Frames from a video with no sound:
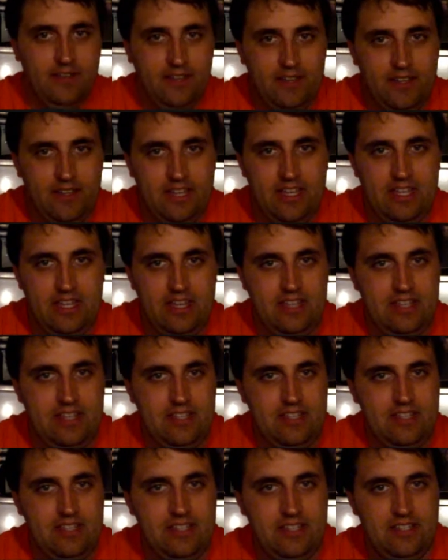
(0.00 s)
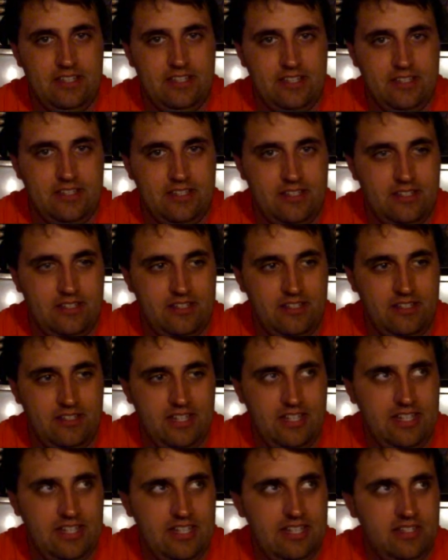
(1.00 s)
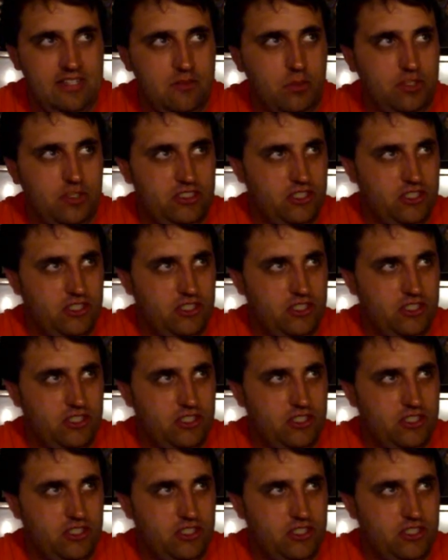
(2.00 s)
And then he wants